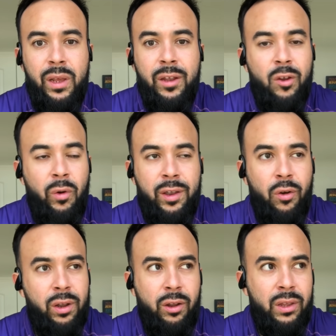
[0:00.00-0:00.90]
so-and-so
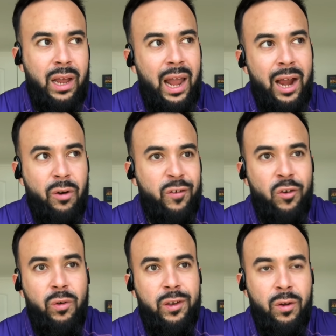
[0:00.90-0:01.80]
is on the clock or
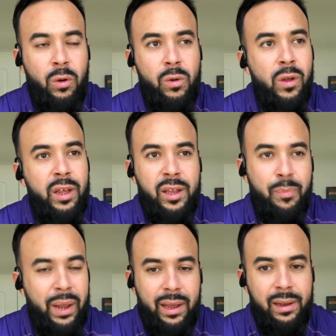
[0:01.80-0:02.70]
so-and-so's
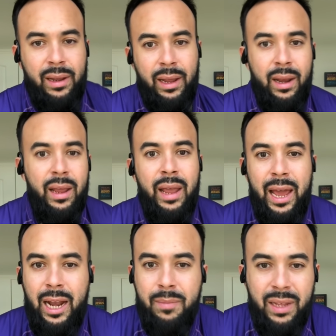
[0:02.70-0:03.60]
pick is in.
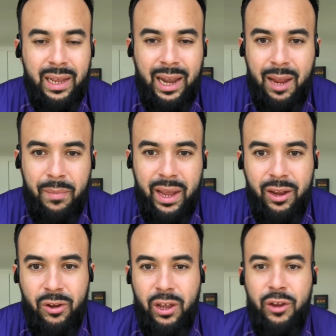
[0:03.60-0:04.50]
And I'm thinking like,
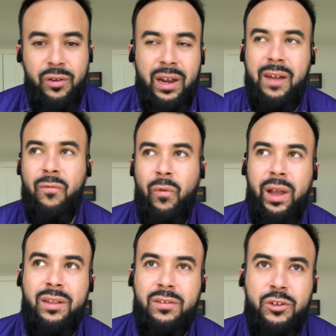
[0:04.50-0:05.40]
man, can you not wait
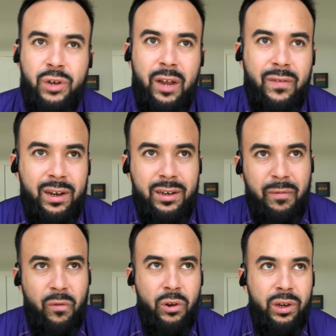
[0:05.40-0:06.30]
until the draft ended
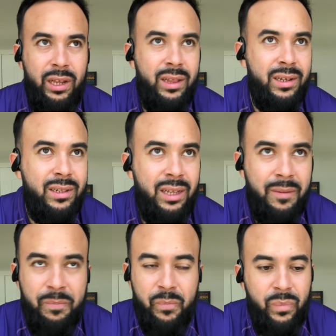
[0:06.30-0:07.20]
before you did this
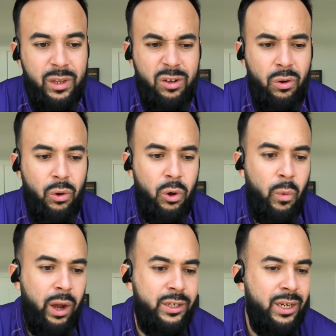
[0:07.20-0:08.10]
thing? So annoying to
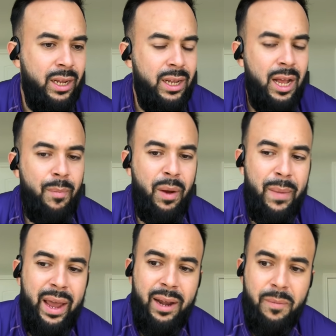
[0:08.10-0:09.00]
watch. But
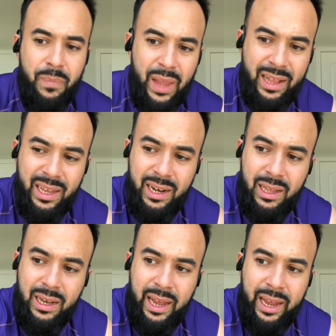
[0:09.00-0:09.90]
man, at the end of
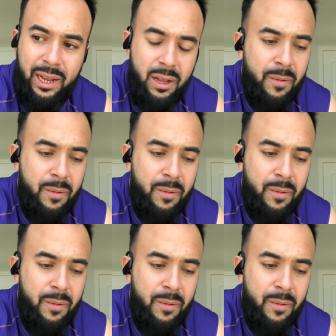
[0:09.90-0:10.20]
the day,